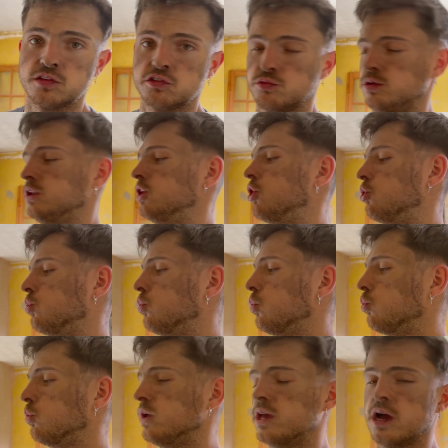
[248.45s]
So we know
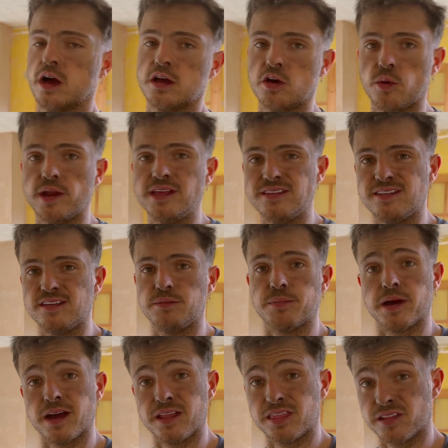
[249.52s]
we can't go any
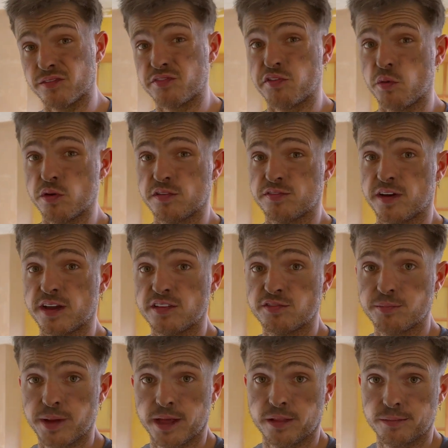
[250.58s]
deeper than 45
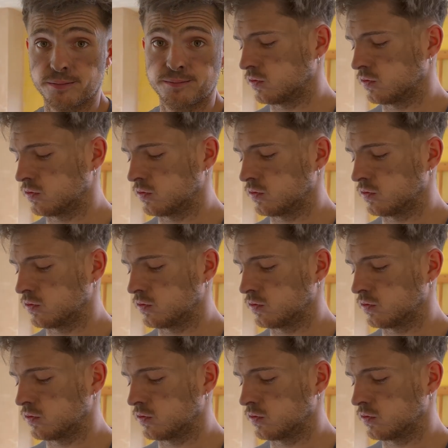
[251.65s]
mil.